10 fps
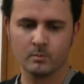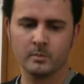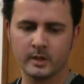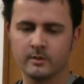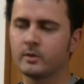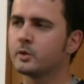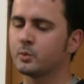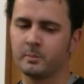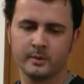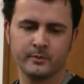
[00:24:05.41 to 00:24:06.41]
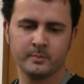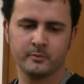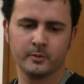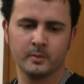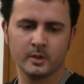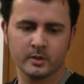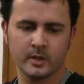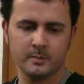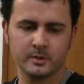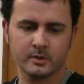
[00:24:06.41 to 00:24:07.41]
Many of those will be familiar
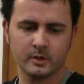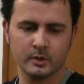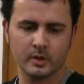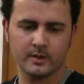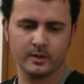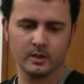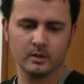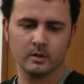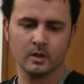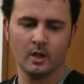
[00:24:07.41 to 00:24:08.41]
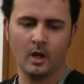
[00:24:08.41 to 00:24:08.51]
names to you, I think.